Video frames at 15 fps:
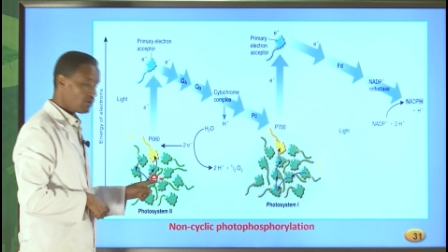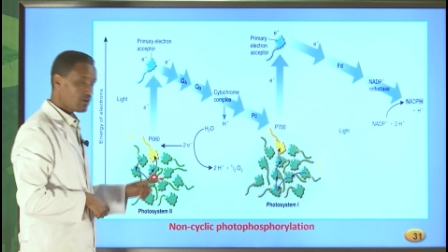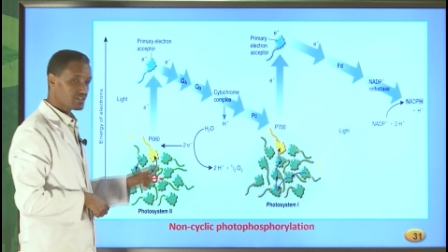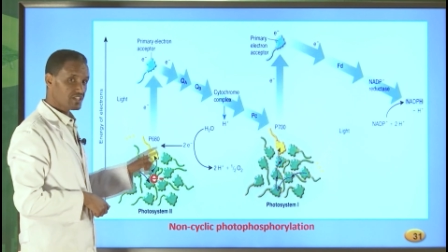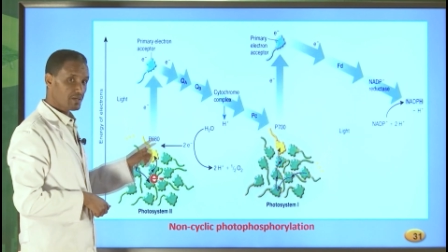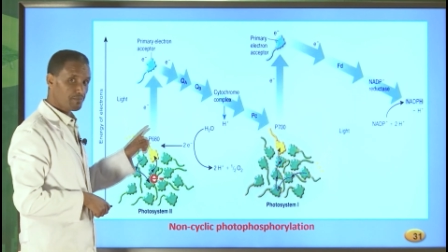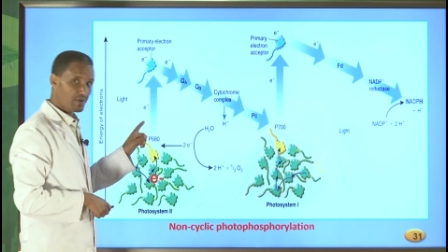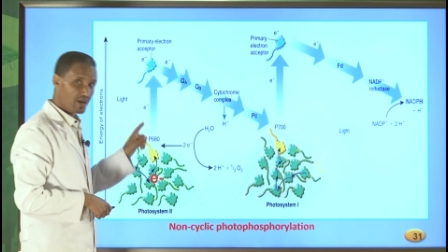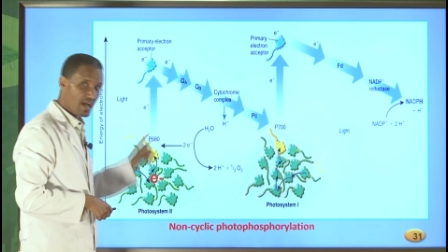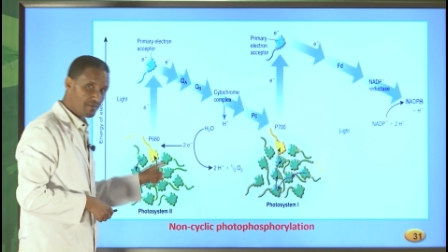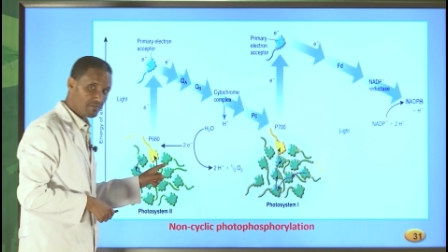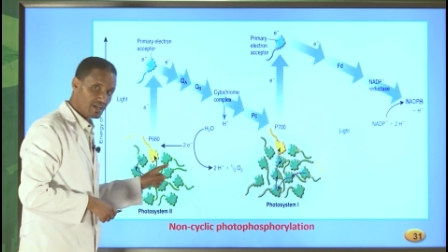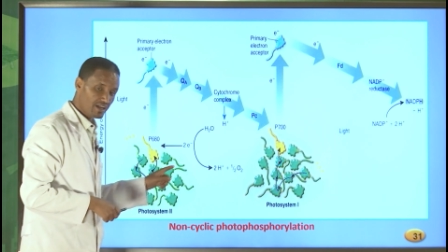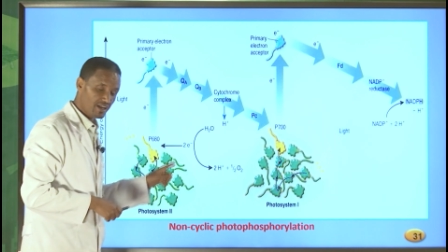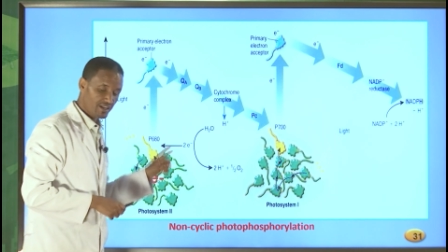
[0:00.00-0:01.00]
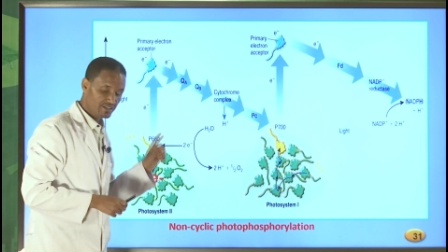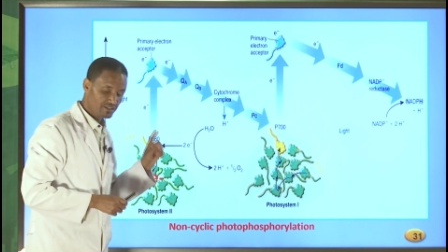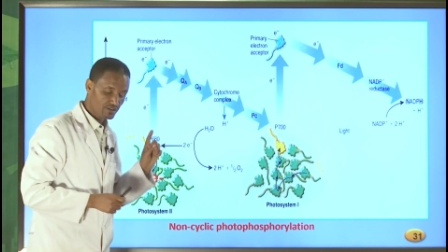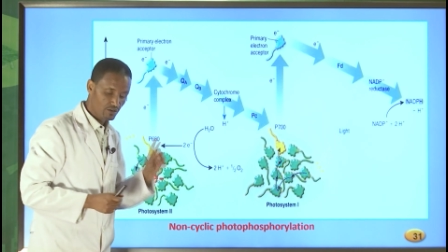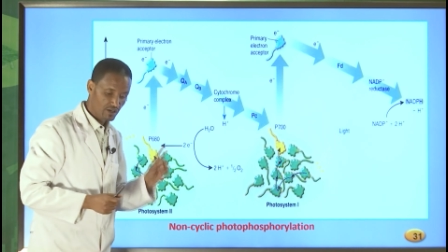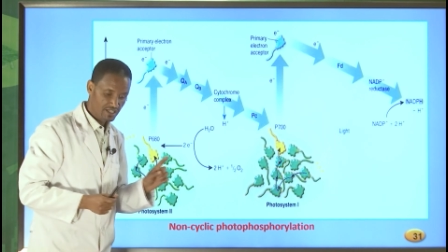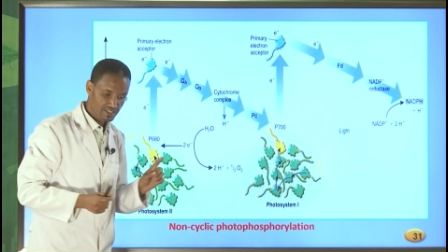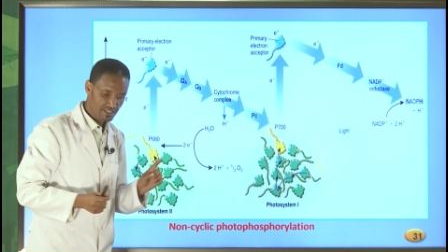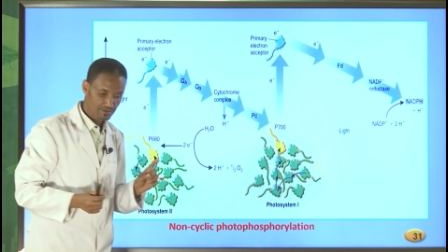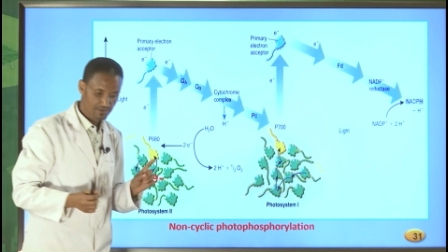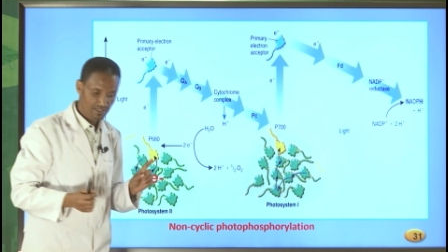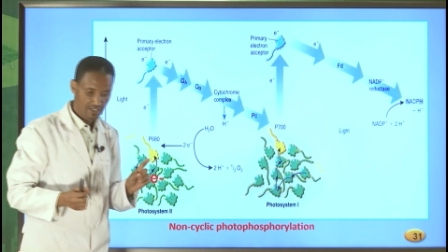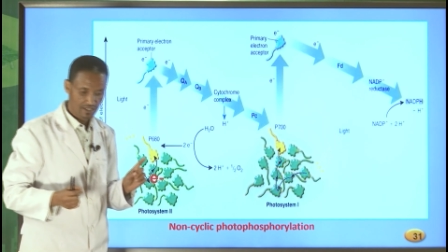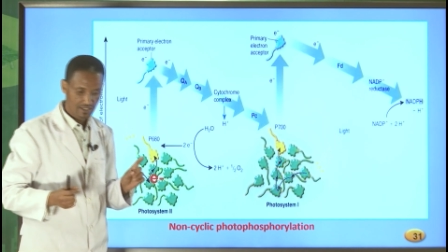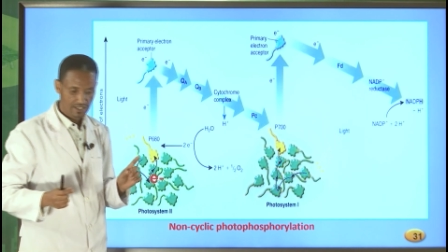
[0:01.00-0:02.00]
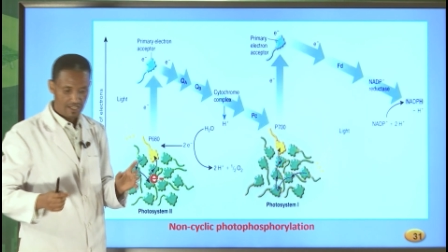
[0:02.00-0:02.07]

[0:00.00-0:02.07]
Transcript: or the primary electron acceptor